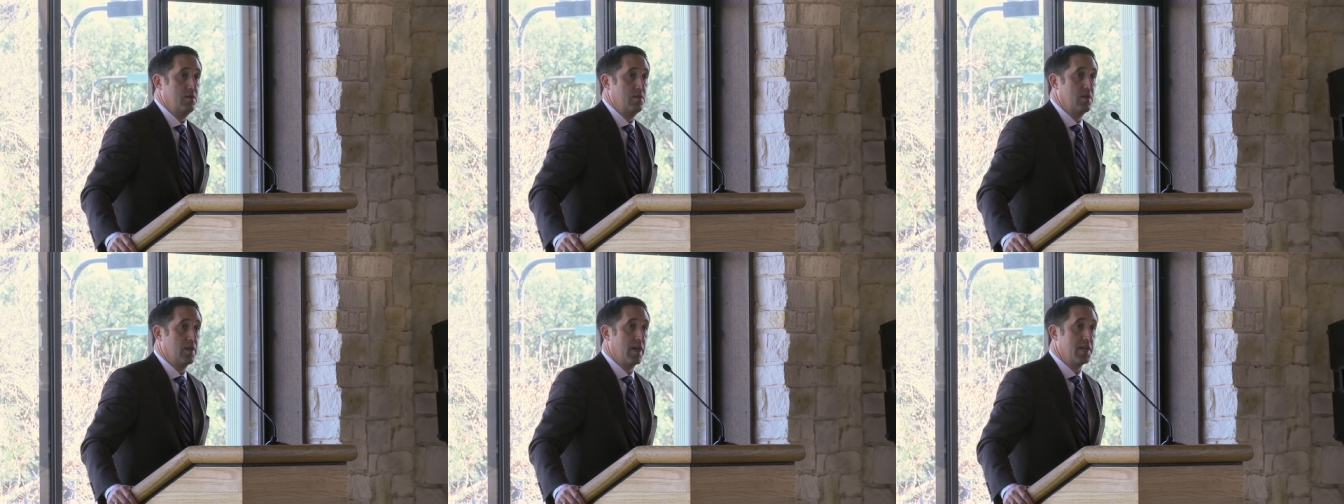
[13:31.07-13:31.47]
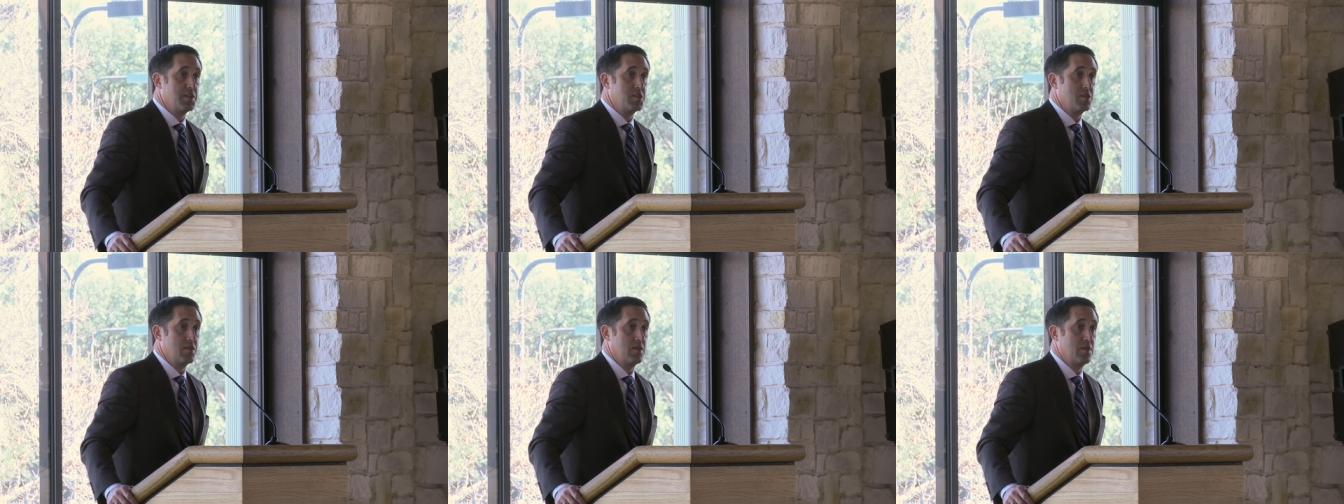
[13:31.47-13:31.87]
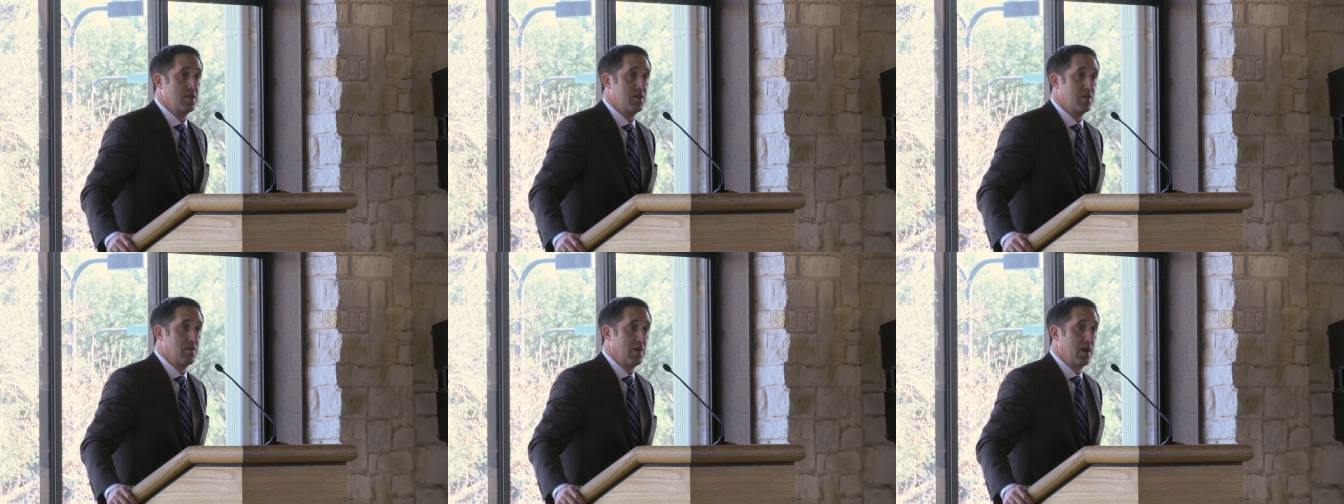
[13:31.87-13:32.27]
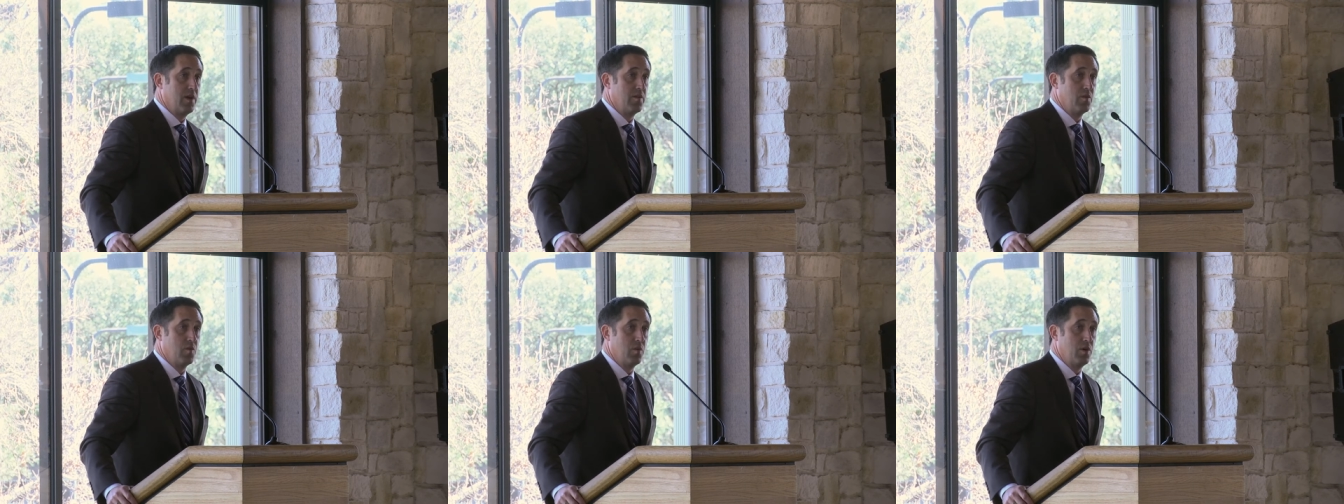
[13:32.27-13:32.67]
the nation and
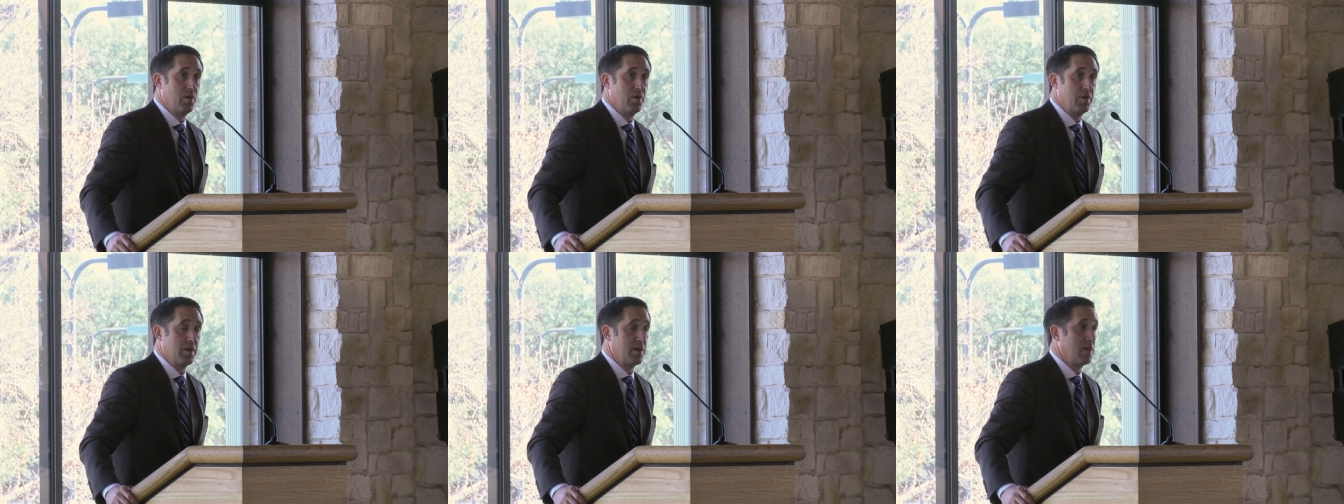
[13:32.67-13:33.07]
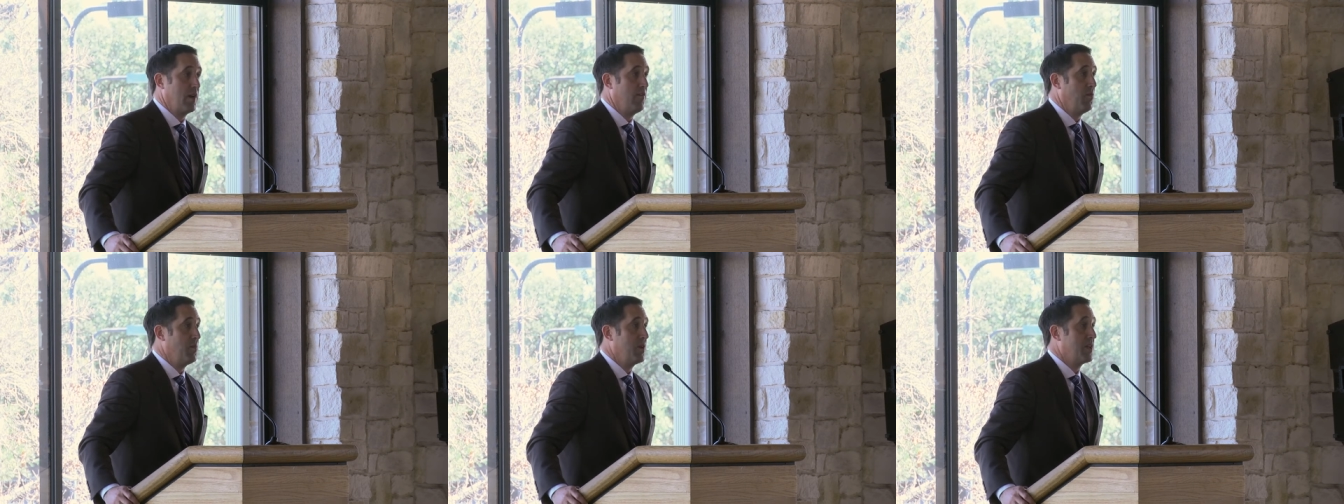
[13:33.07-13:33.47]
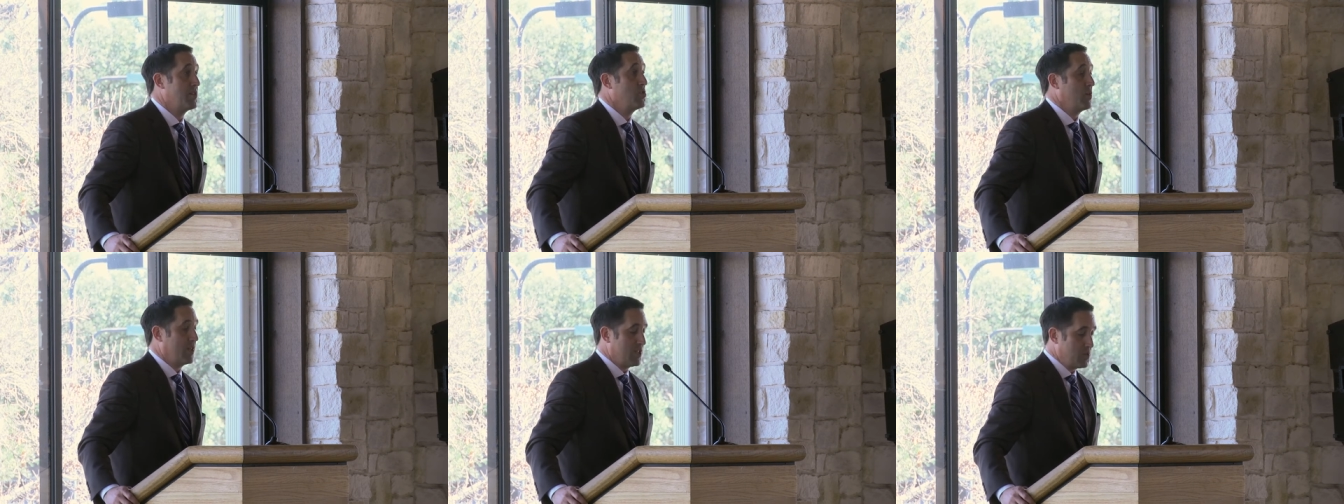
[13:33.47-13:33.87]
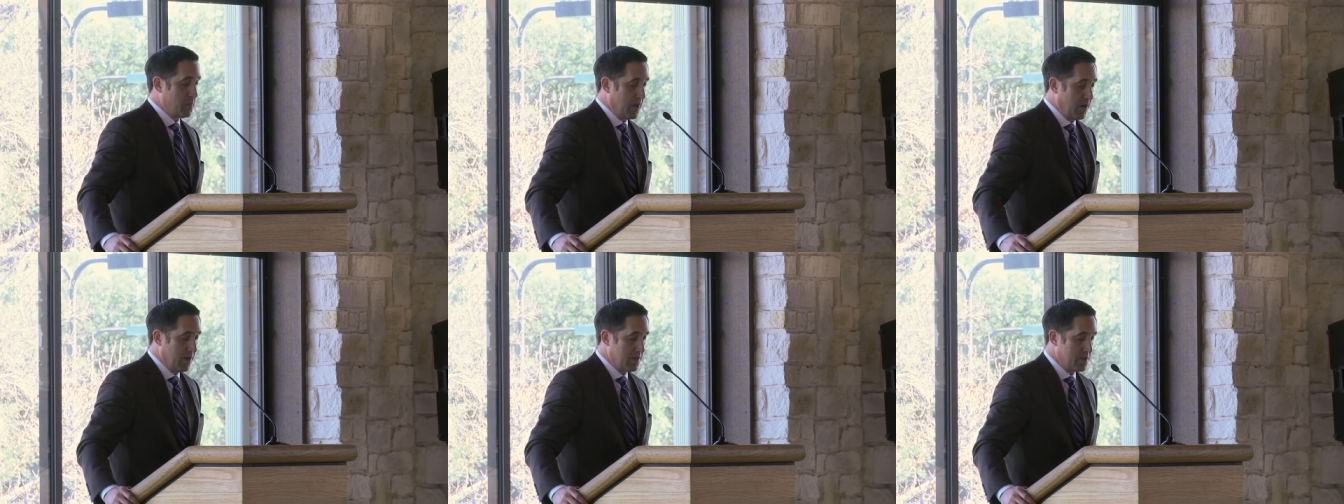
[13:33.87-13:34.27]
around the world in government and
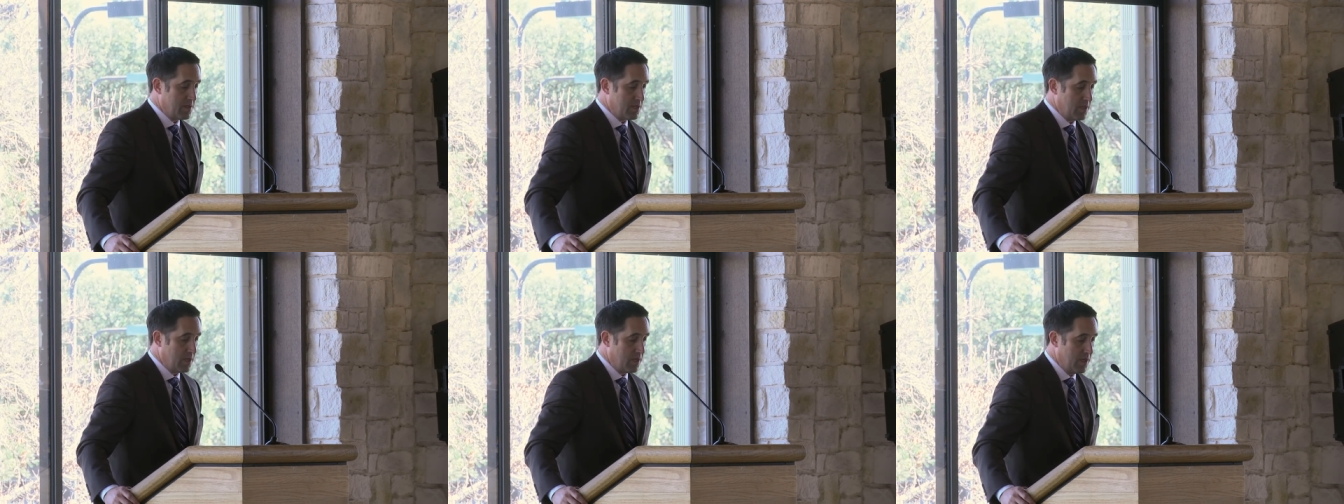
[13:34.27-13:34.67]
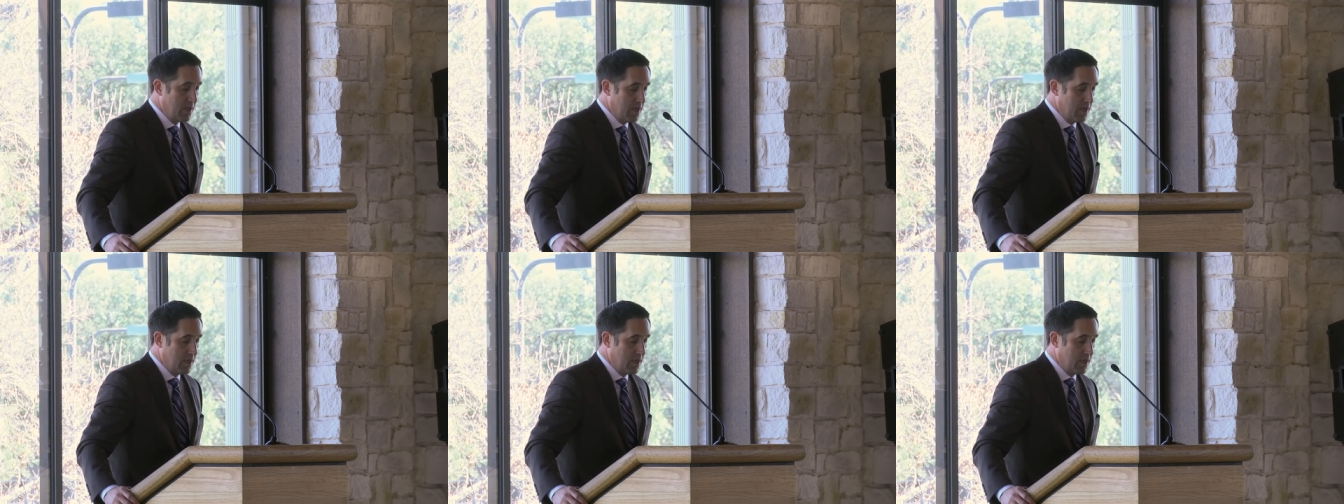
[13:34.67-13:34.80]
transparency.